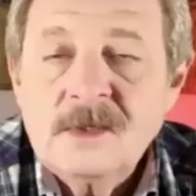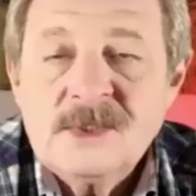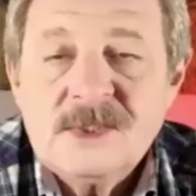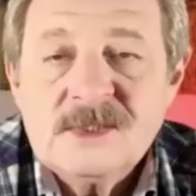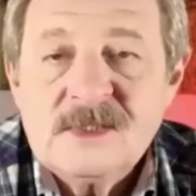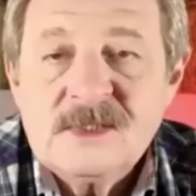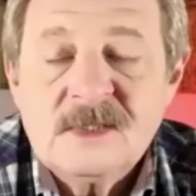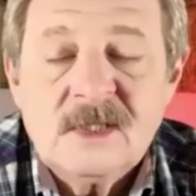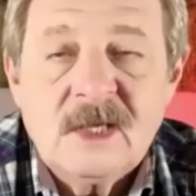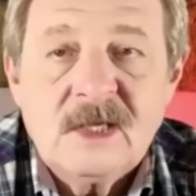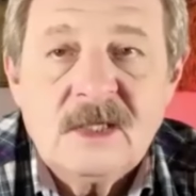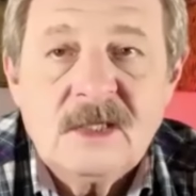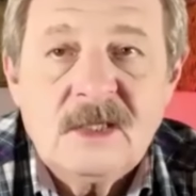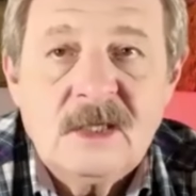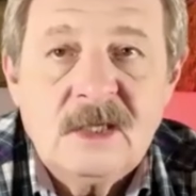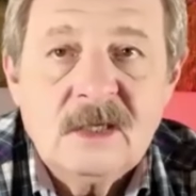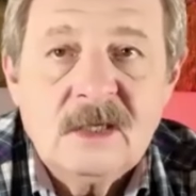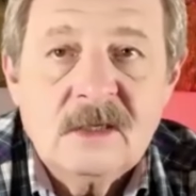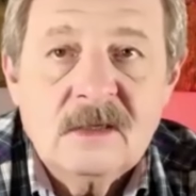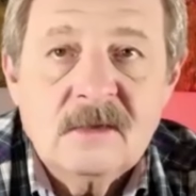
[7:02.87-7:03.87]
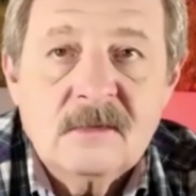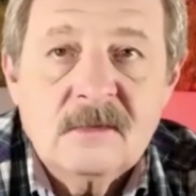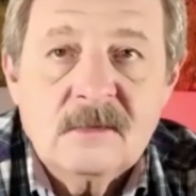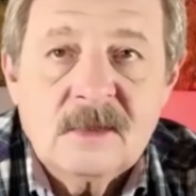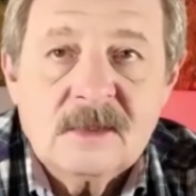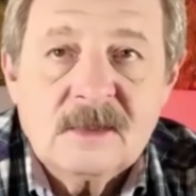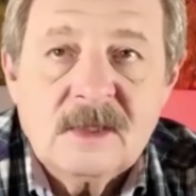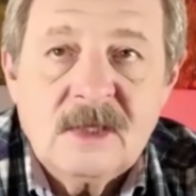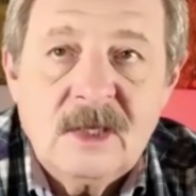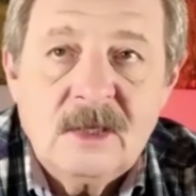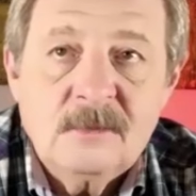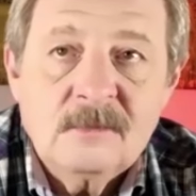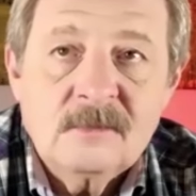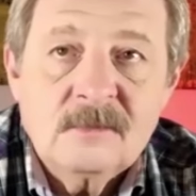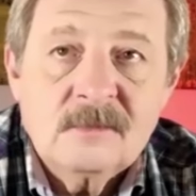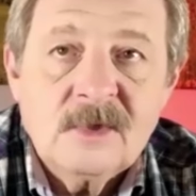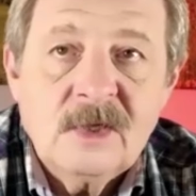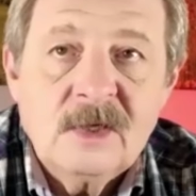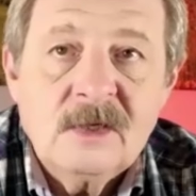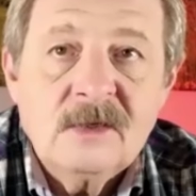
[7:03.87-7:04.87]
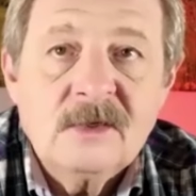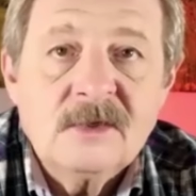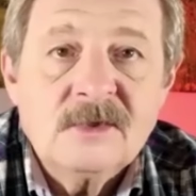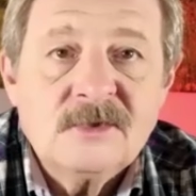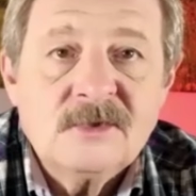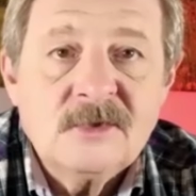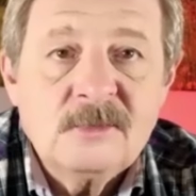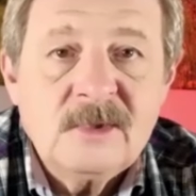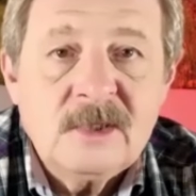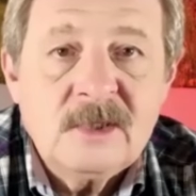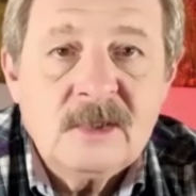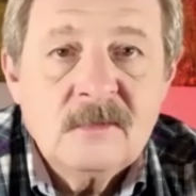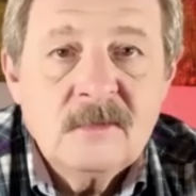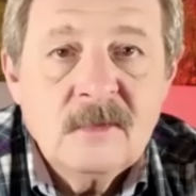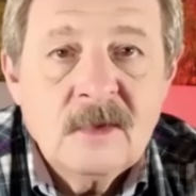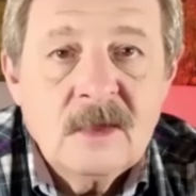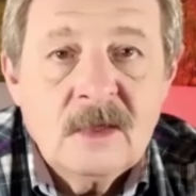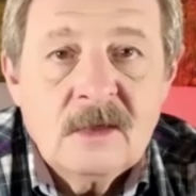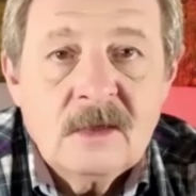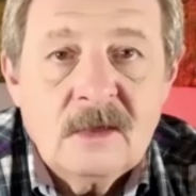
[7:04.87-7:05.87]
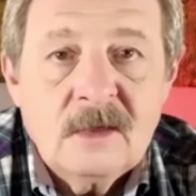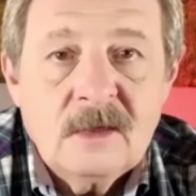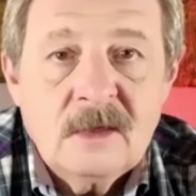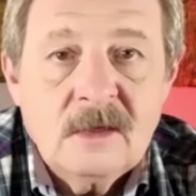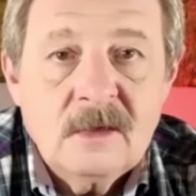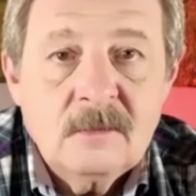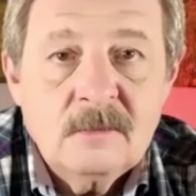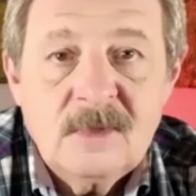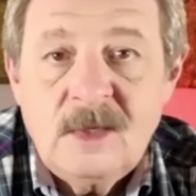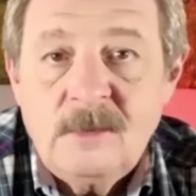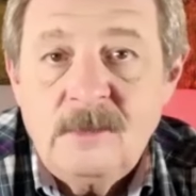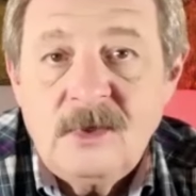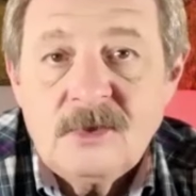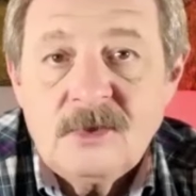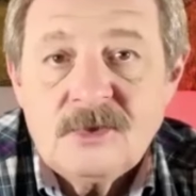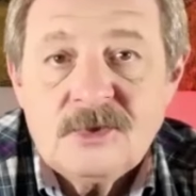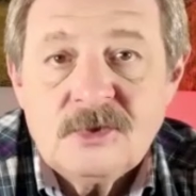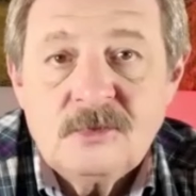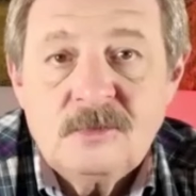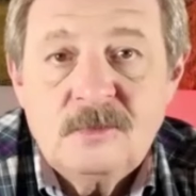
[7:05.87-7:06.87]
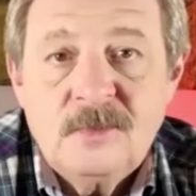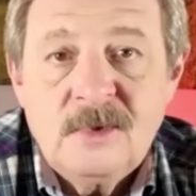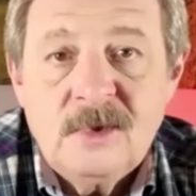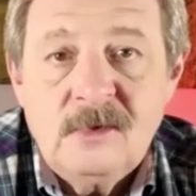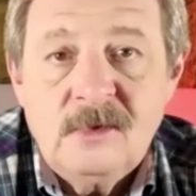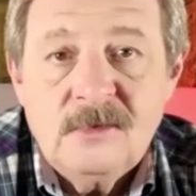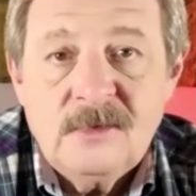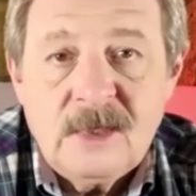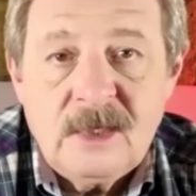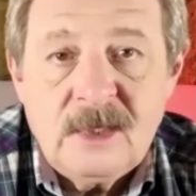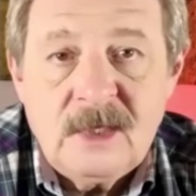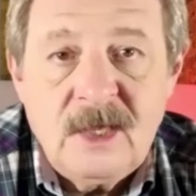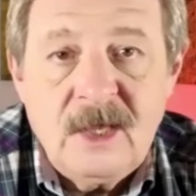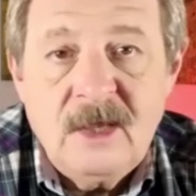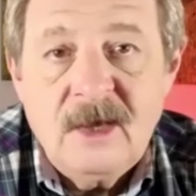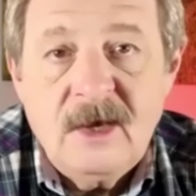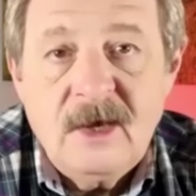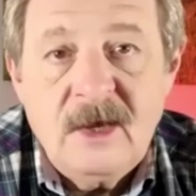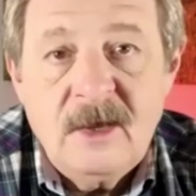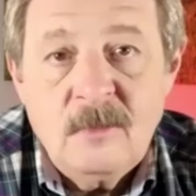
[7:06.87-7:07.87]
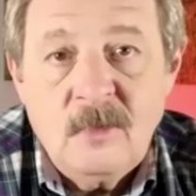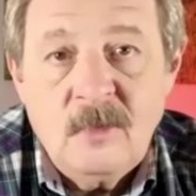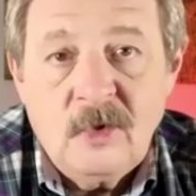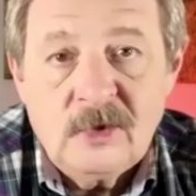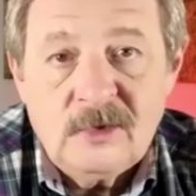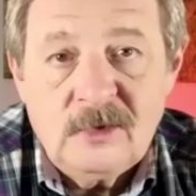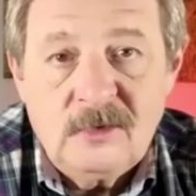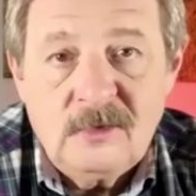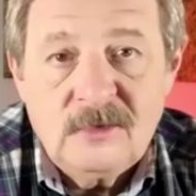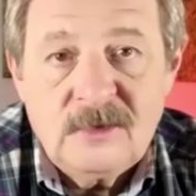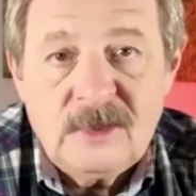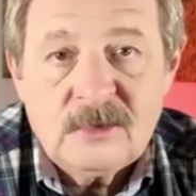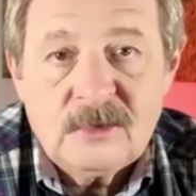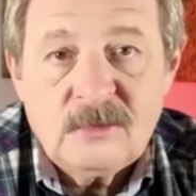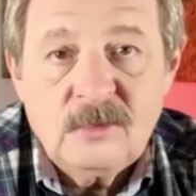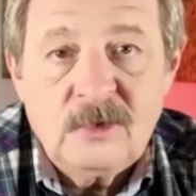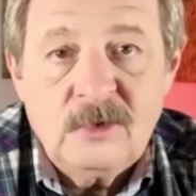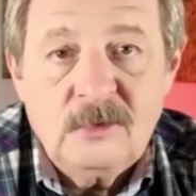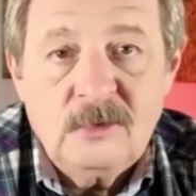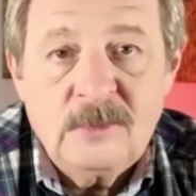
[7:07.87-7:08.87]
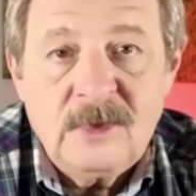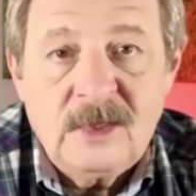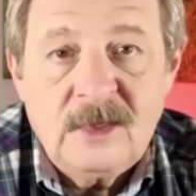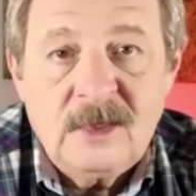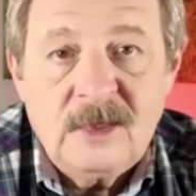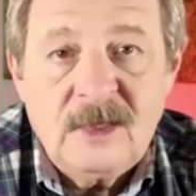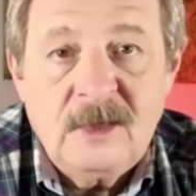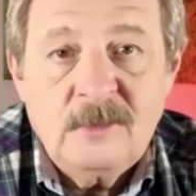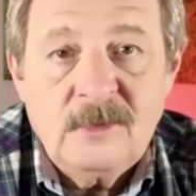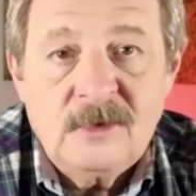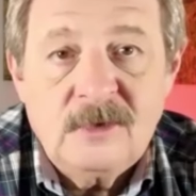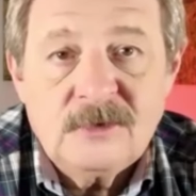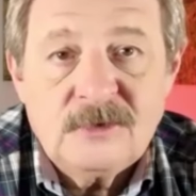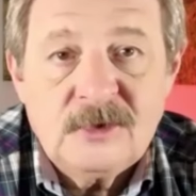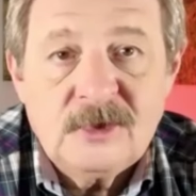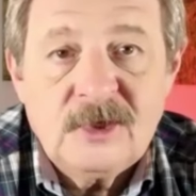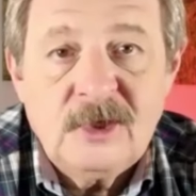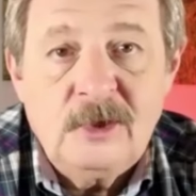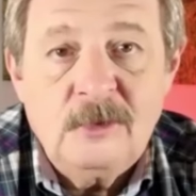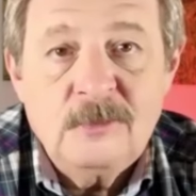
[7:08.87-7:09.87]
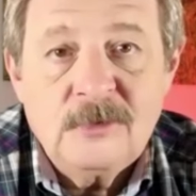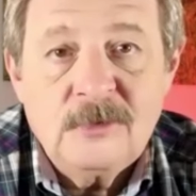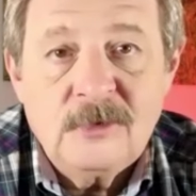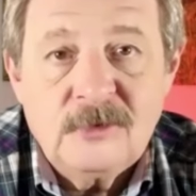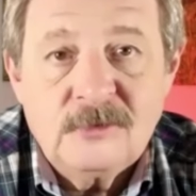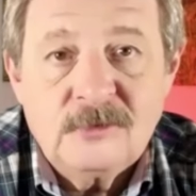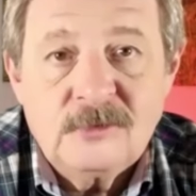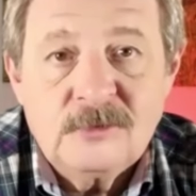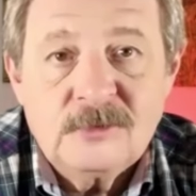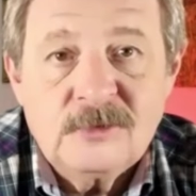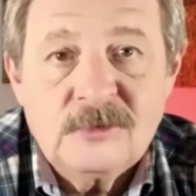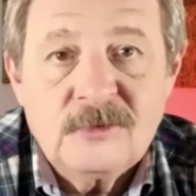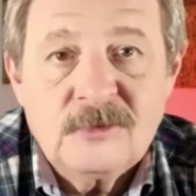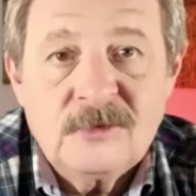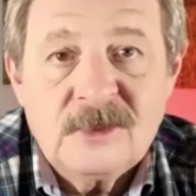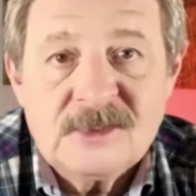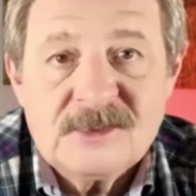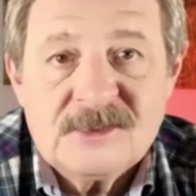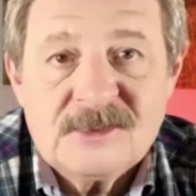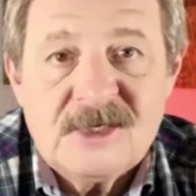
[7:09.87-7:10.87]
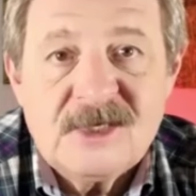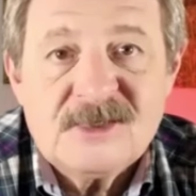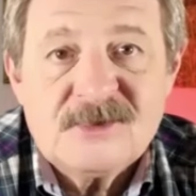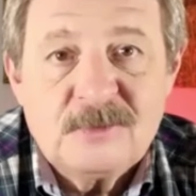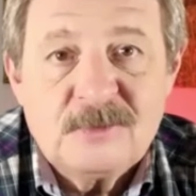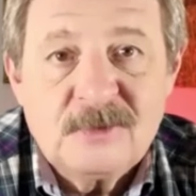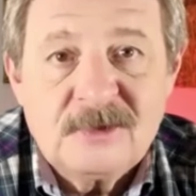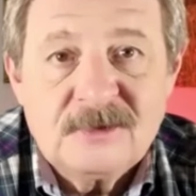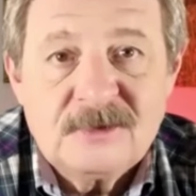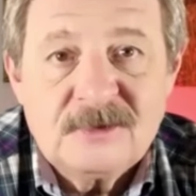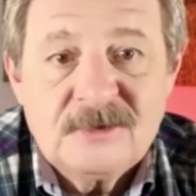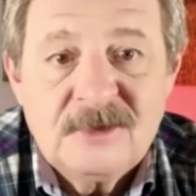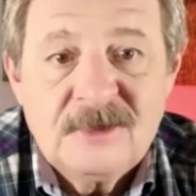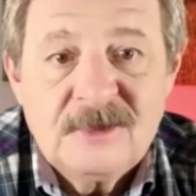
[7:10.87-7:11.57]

just an idea that came uh, to me. Uh, maybe you should build the AI model that will be able to help you do the assessment.